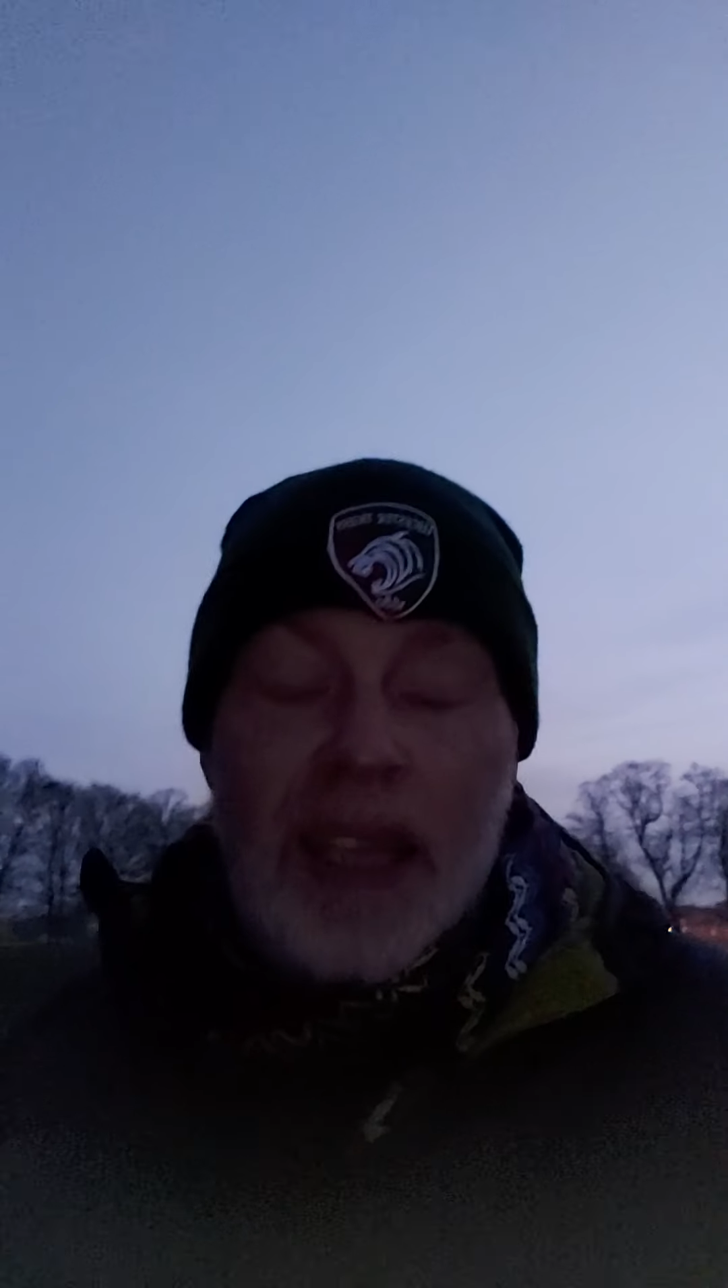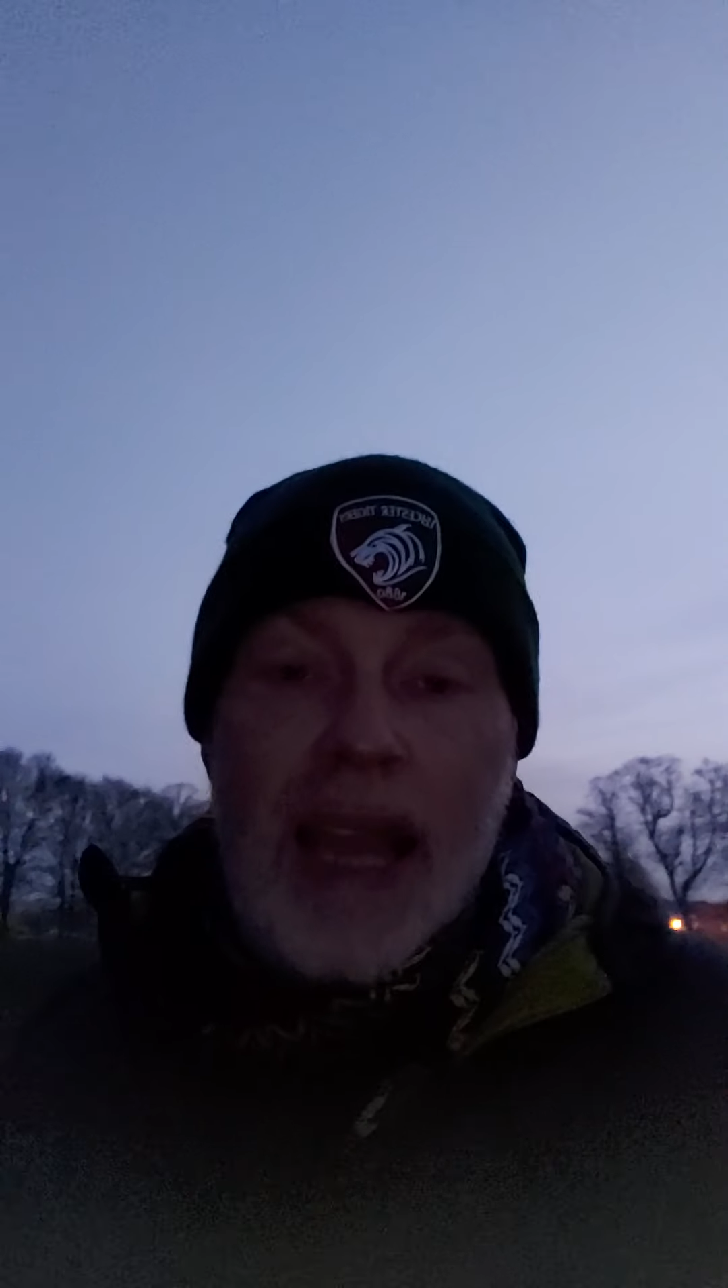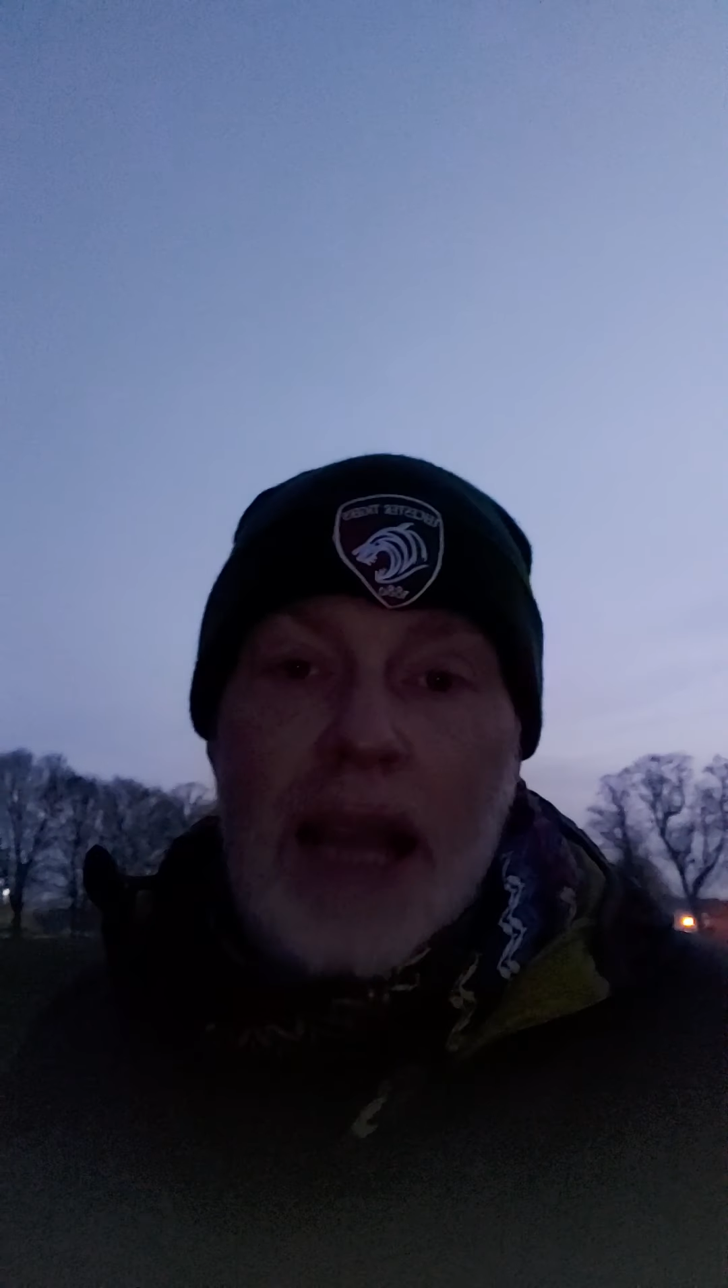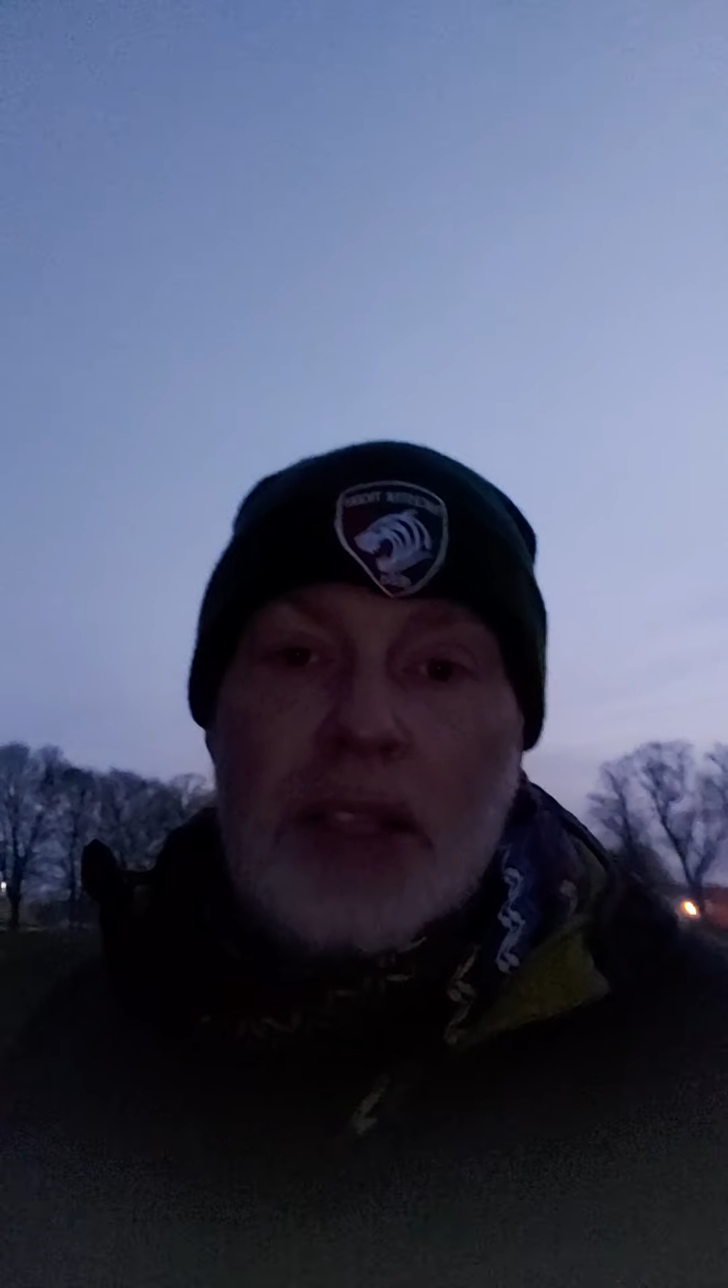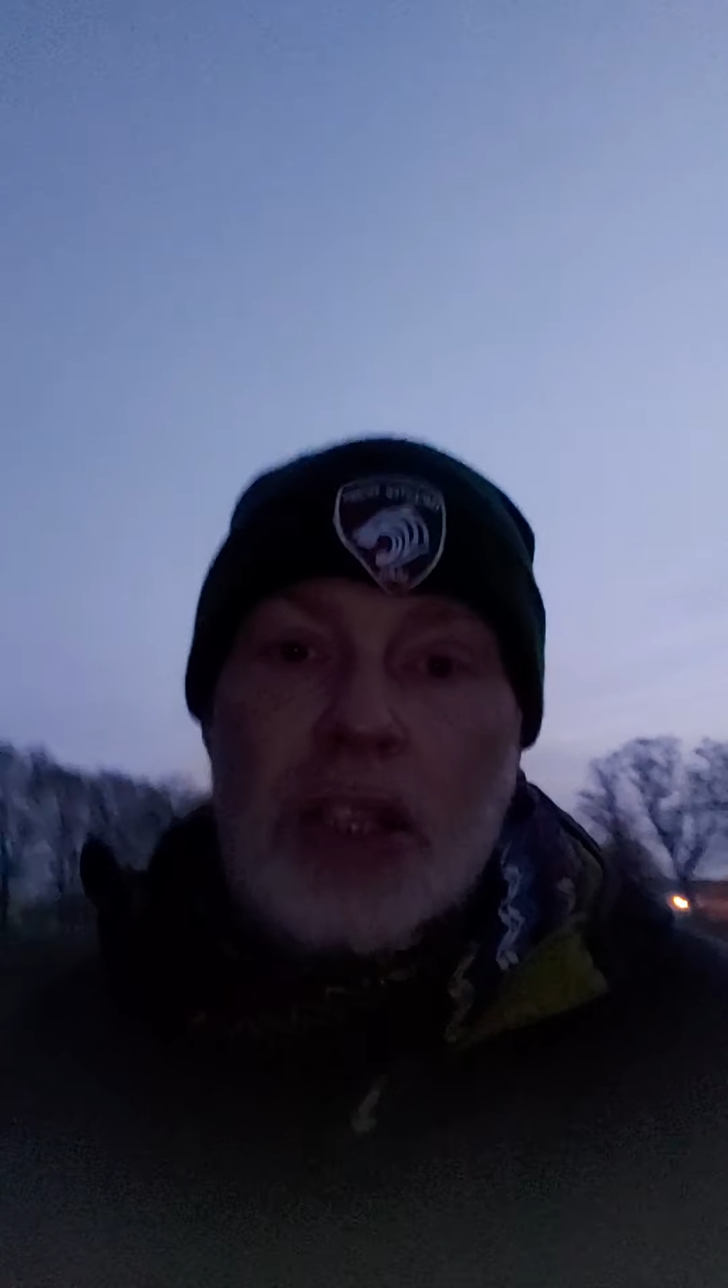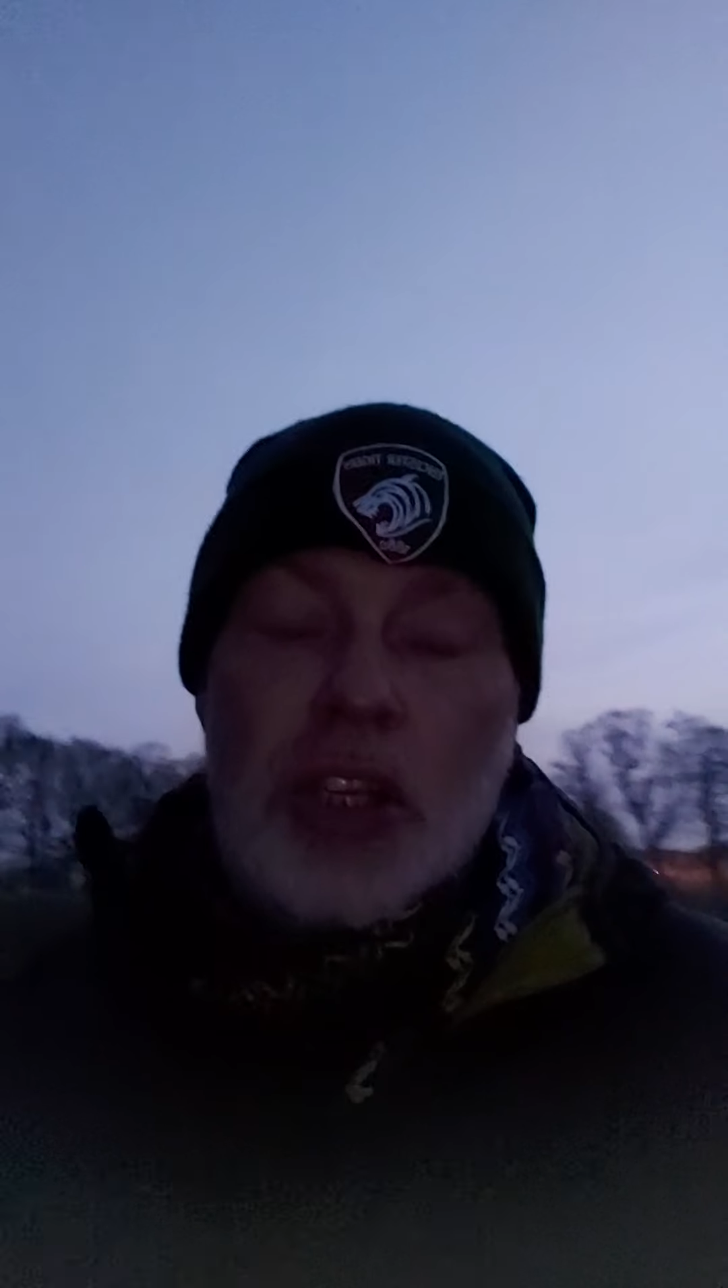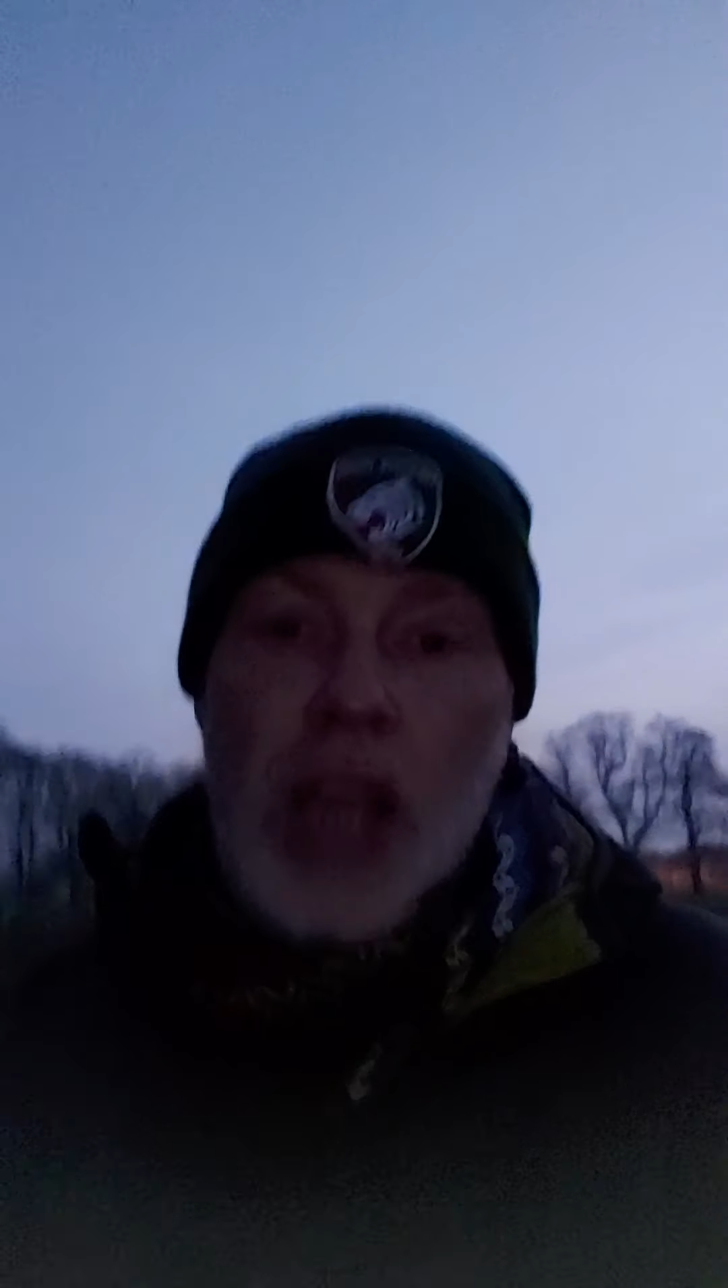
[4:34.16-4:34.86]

cast a